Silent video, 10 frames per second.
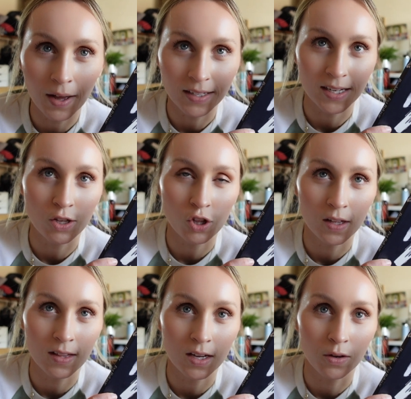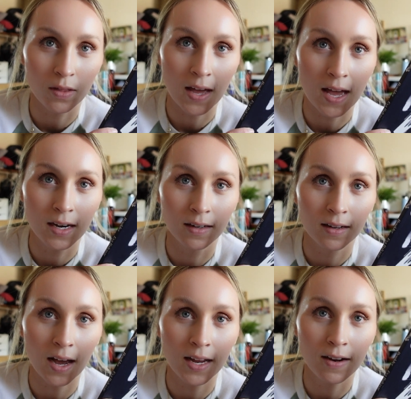essentially that you're then
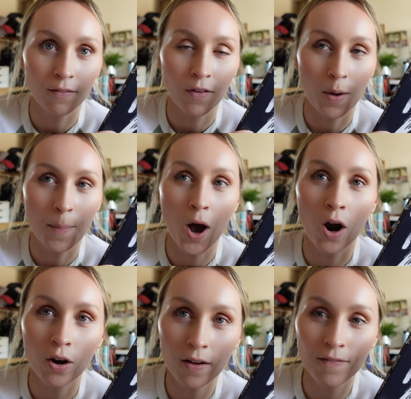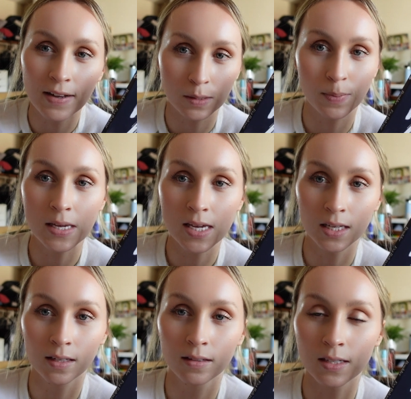kind of a part of as
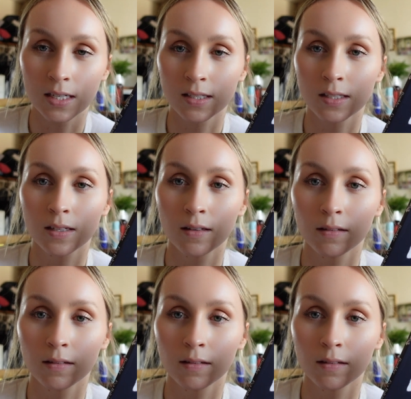being this